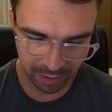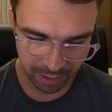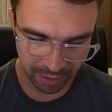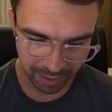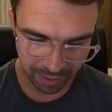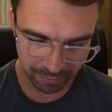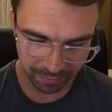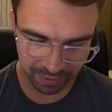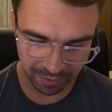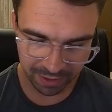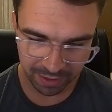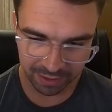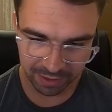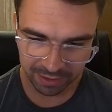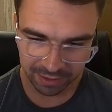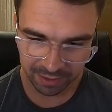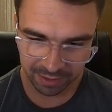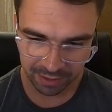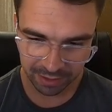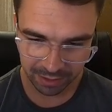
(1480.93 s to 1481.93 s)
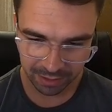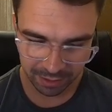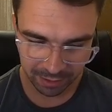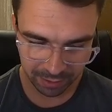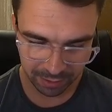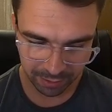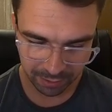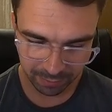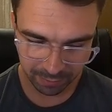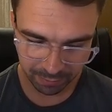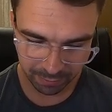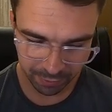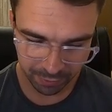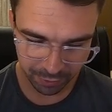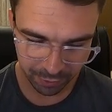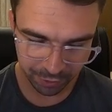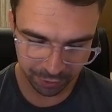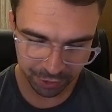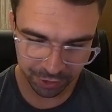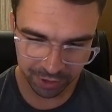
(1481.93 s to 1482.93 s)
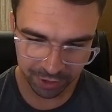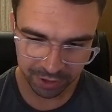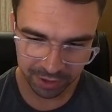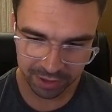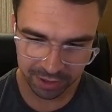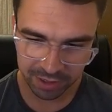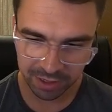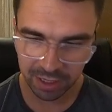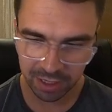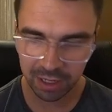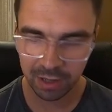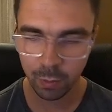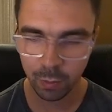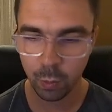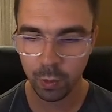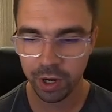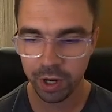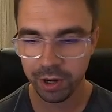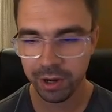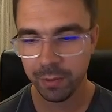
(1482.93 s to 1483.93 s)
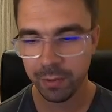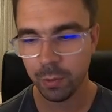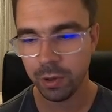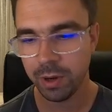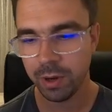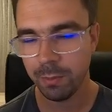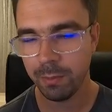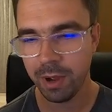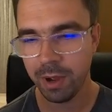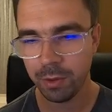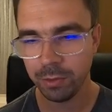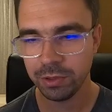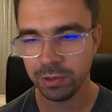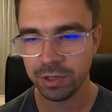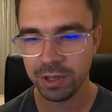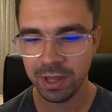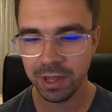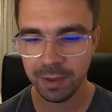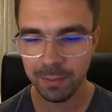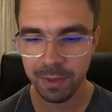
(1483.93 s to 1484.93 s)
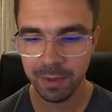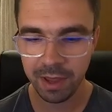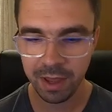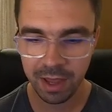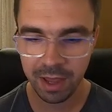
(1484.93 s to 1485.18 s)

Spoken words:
mdasic projects, and where I want to mount them,